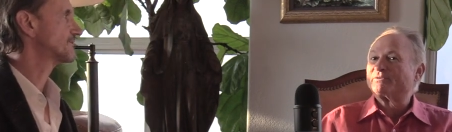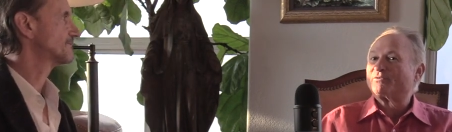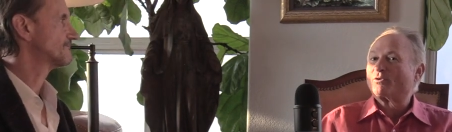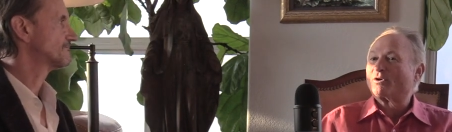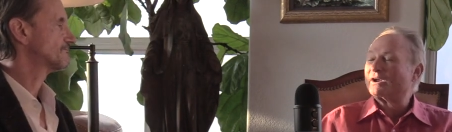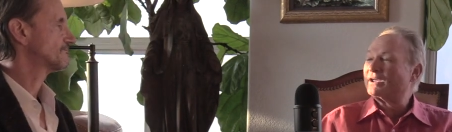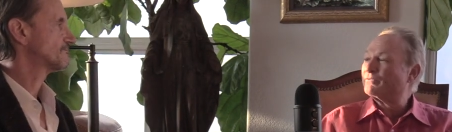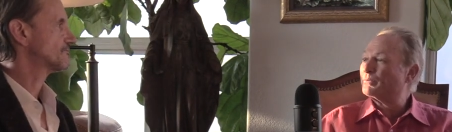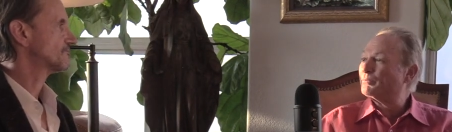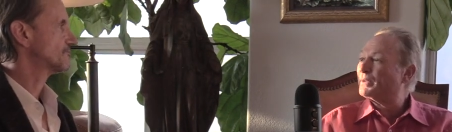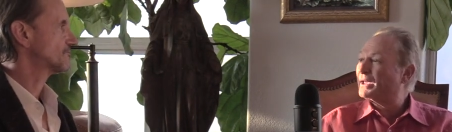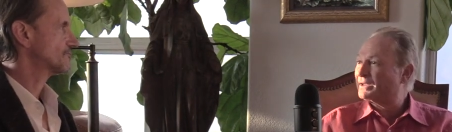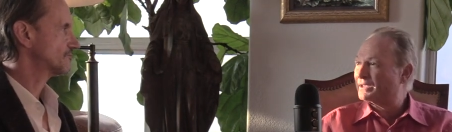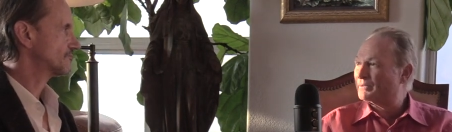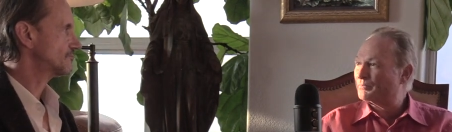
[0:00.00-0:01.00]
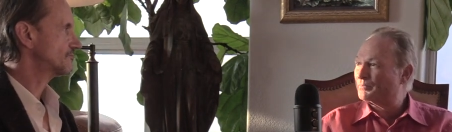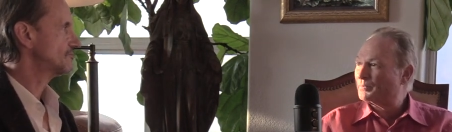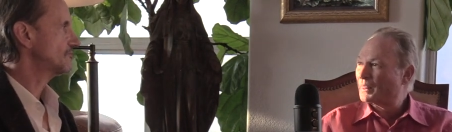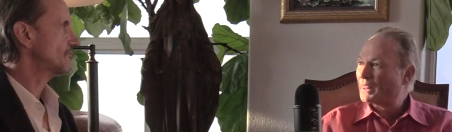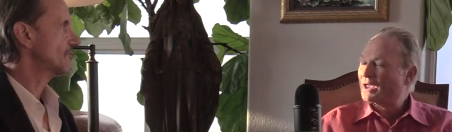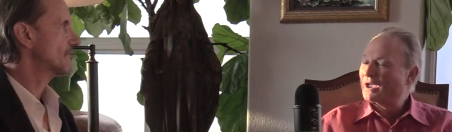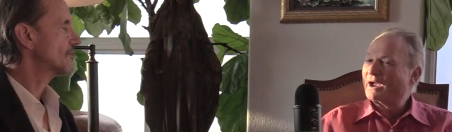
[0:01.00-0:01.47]
Speaker 1: before I ever met him.
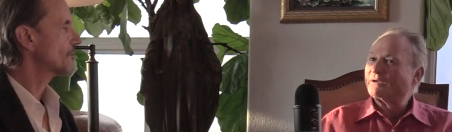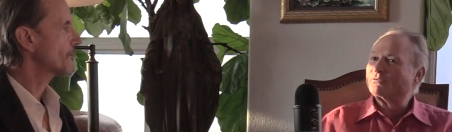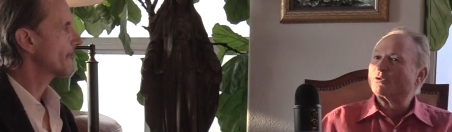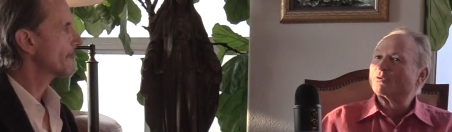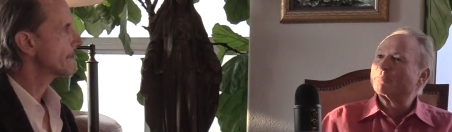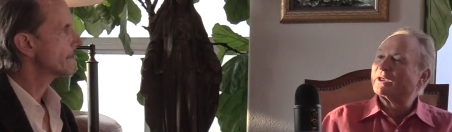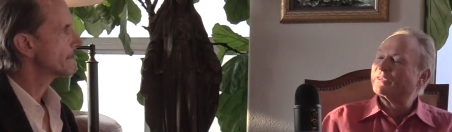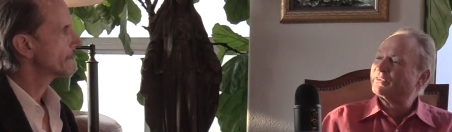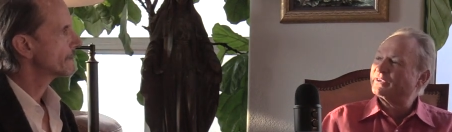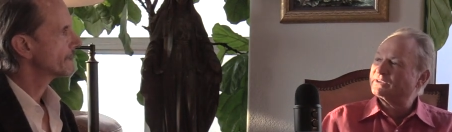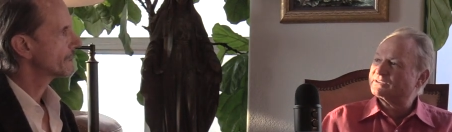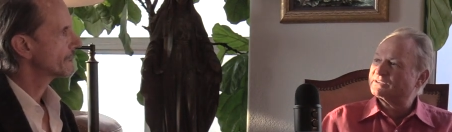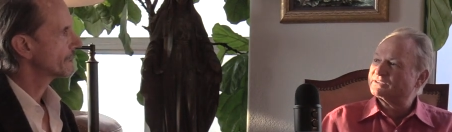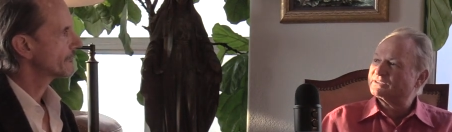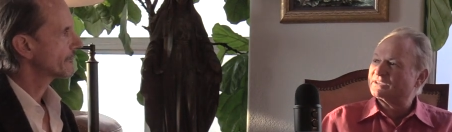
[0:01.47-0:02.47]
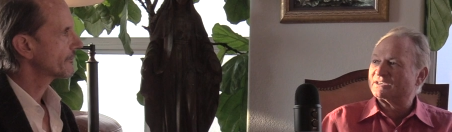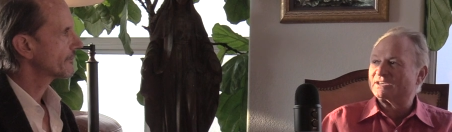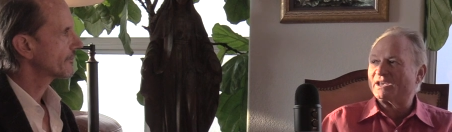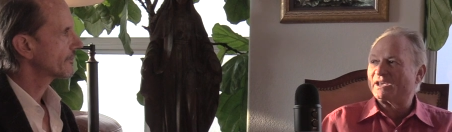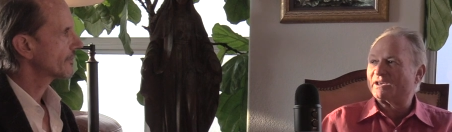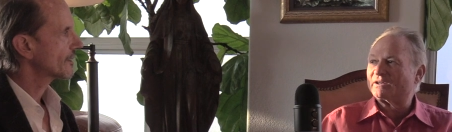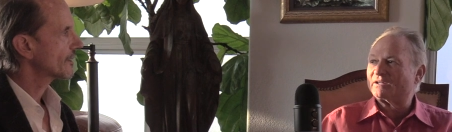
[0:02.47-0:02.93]
I wrote my thesis at
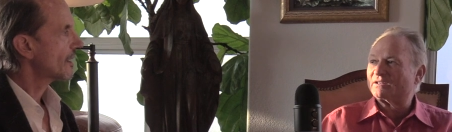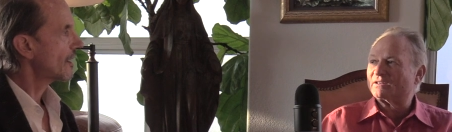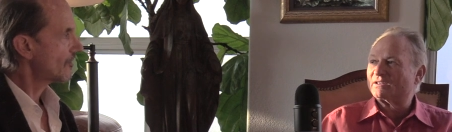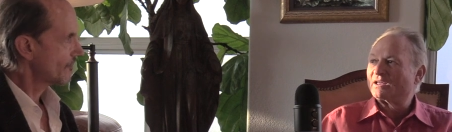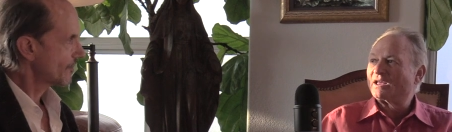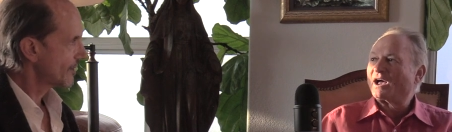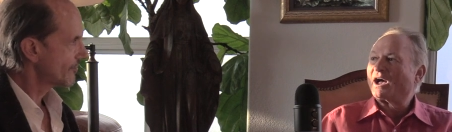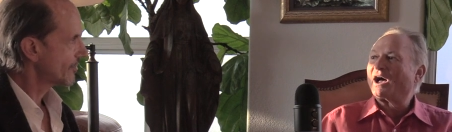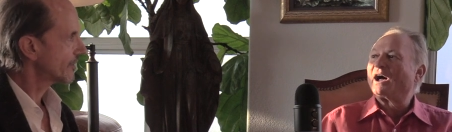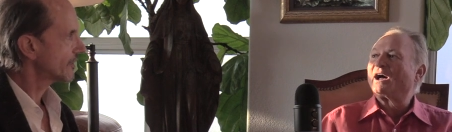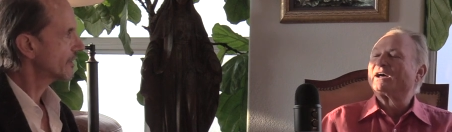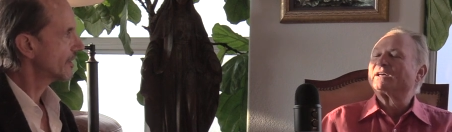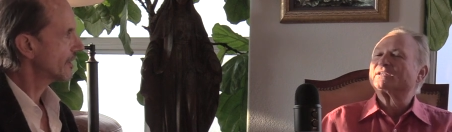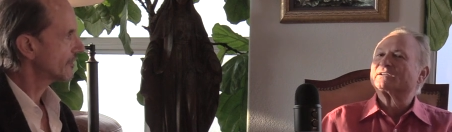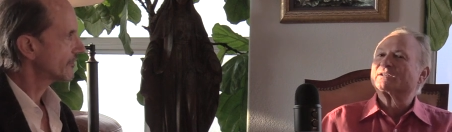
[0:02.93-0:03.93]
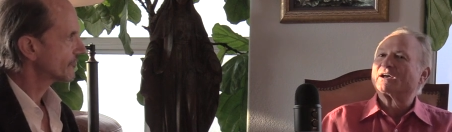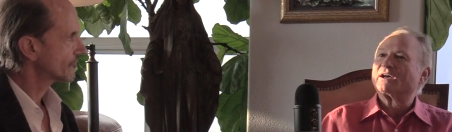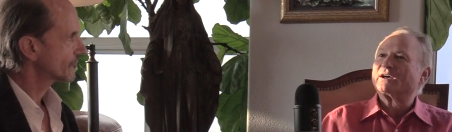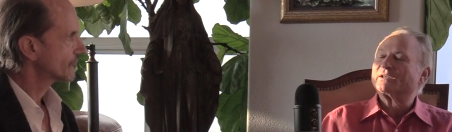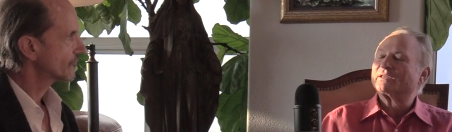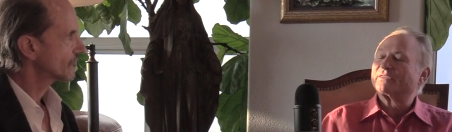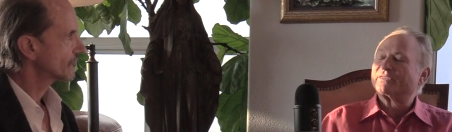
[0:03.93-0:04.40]
Yale on
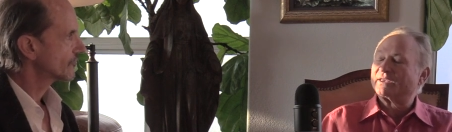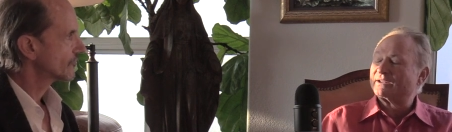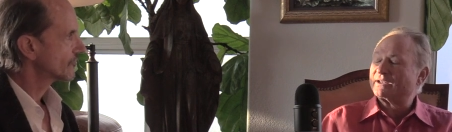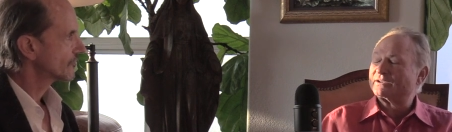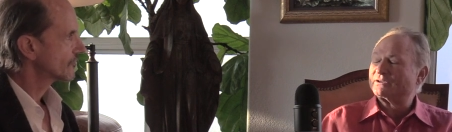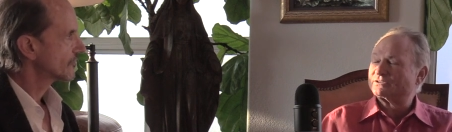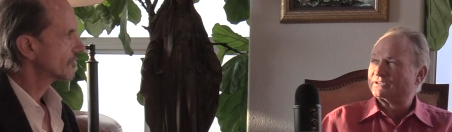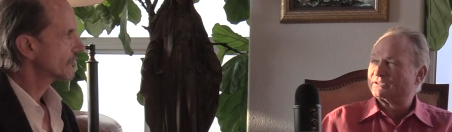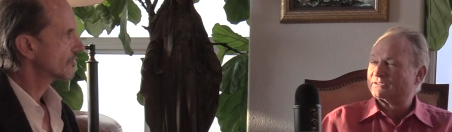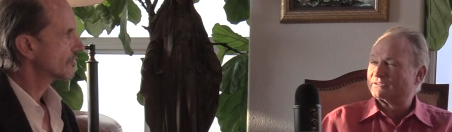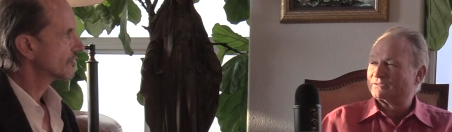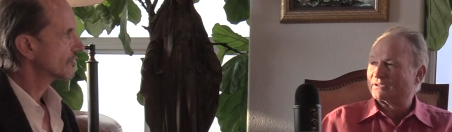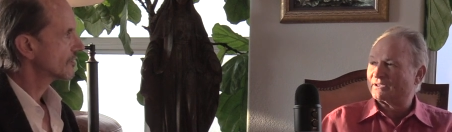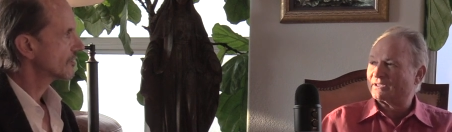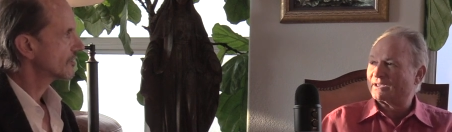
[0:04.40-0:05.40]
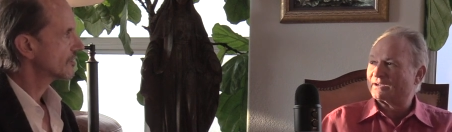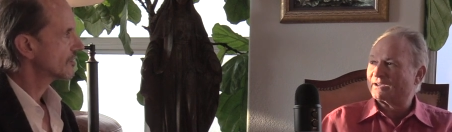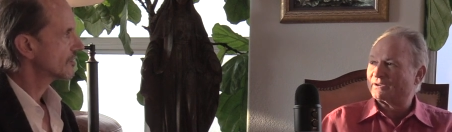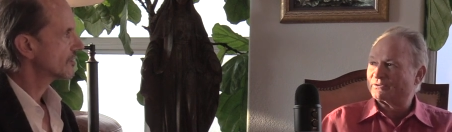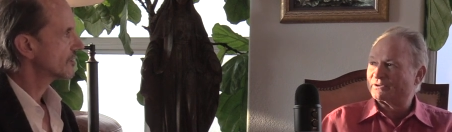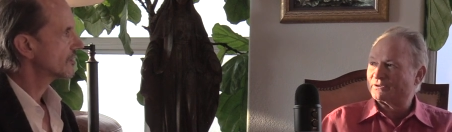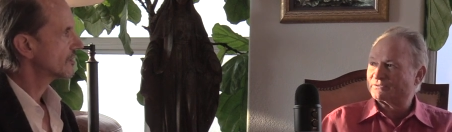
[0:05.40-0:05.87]
uh, Cien años de soledad,
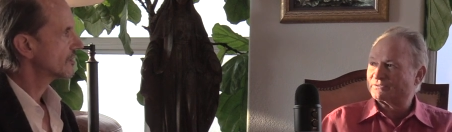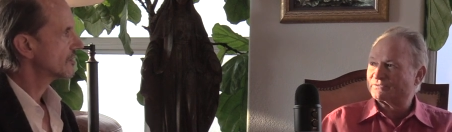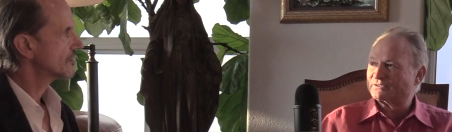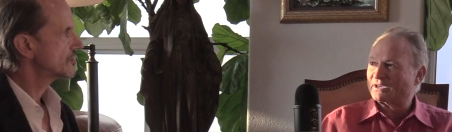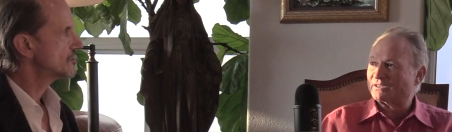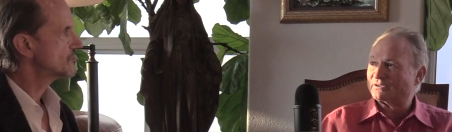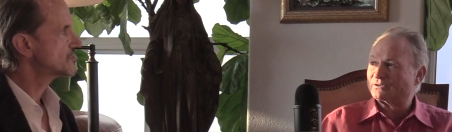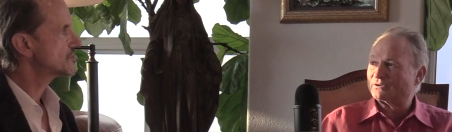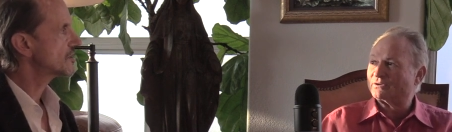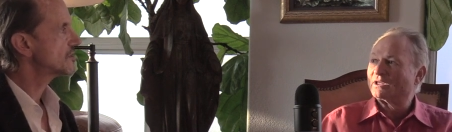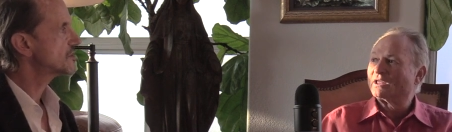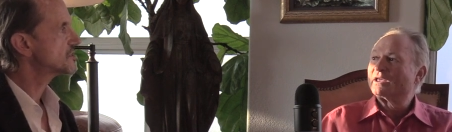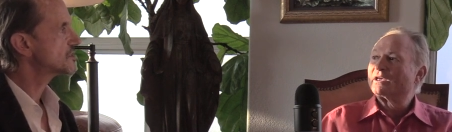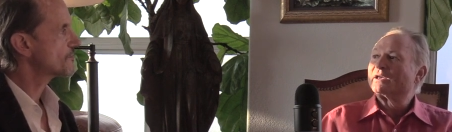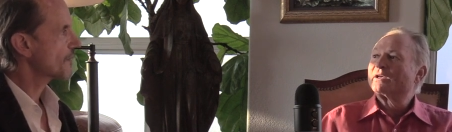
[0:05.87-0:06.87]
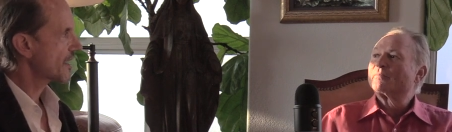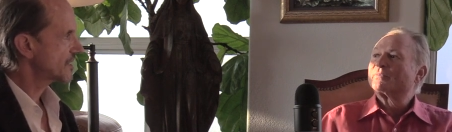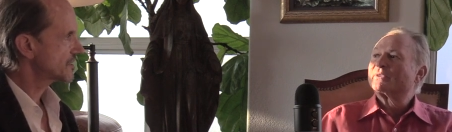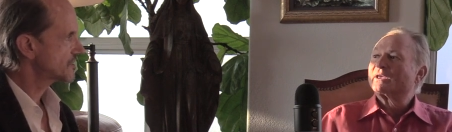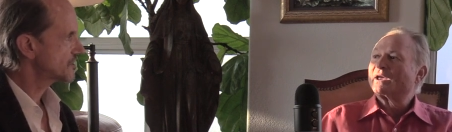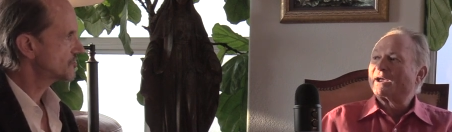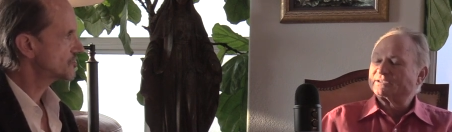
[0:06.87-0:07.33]
100 years of solitude. You studied
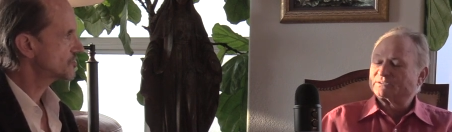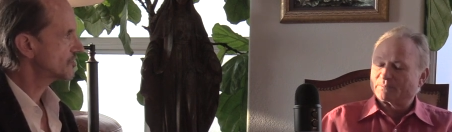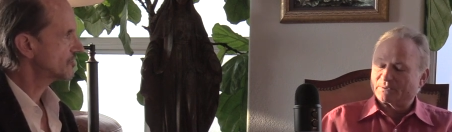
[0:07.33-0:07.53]
Spanish literature?